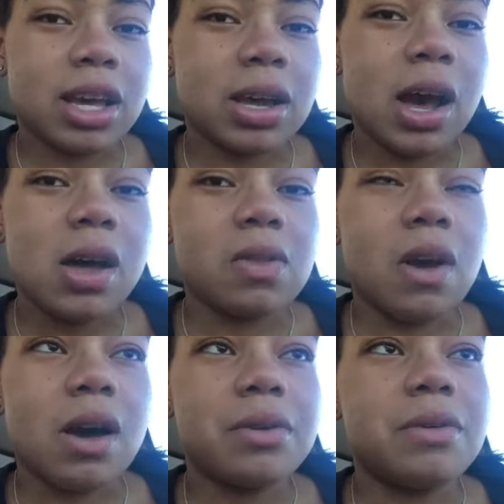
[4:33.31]
I got a
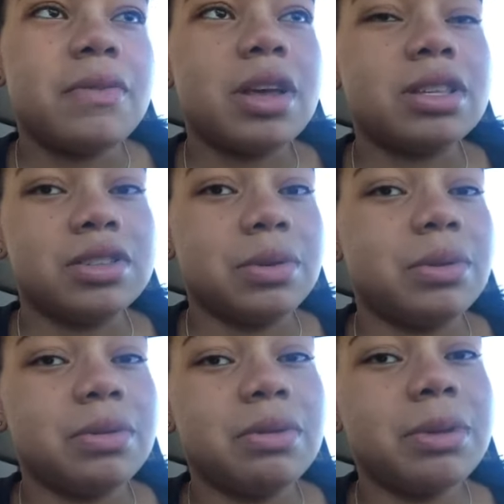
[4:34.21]
lot of zero
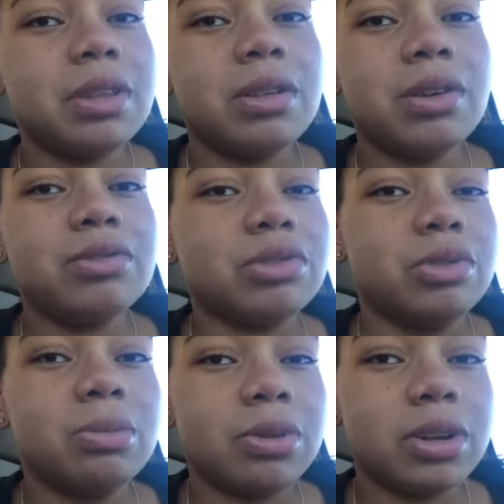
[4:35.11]
to three month clothes and
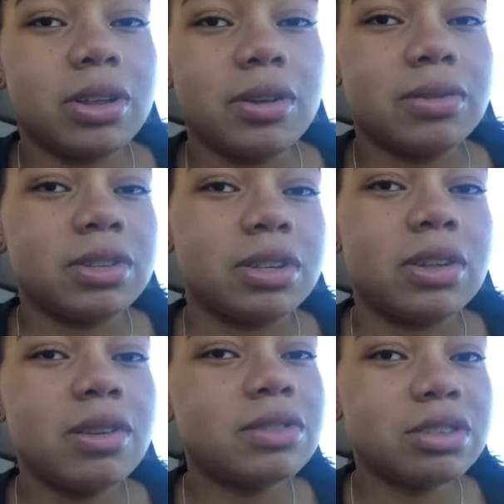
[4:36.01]
newborn clothes and
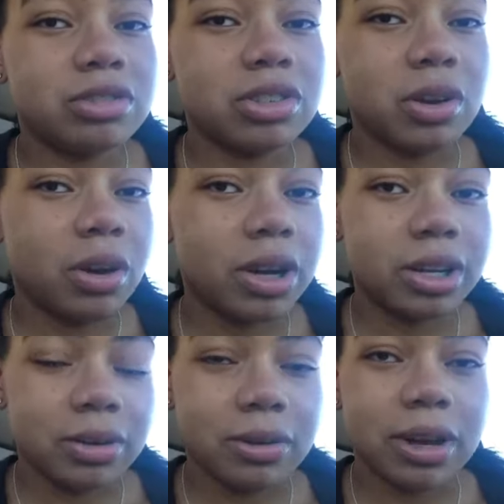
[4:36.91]
clothes that she's
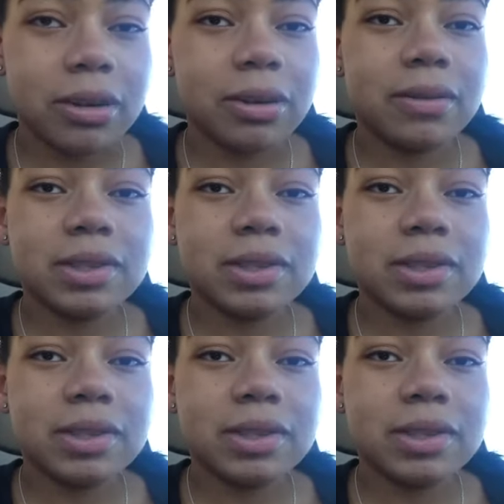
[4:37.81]
already grown out of.